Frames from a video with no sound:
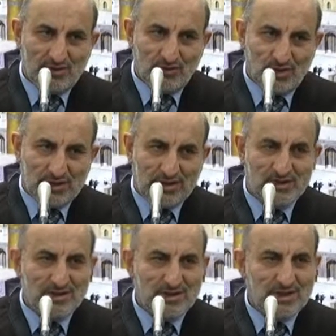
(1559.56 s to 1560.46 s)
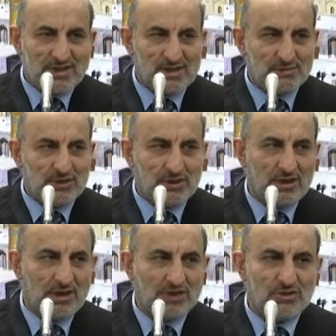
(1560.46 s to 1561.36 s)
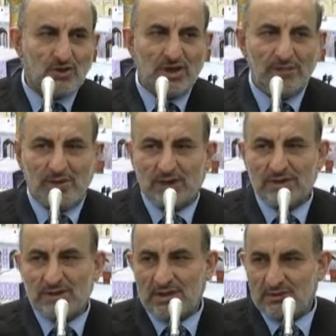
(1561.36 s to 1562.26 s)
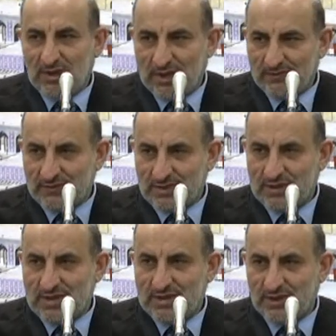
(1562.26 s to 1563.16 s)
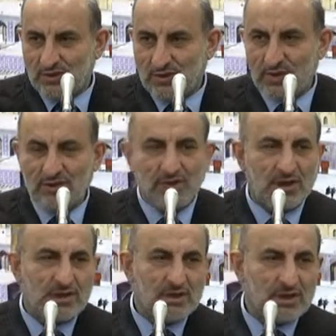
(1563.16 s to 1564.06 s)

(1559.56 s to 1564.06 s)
What is exceptional is only blood. Now you have najasat with urine,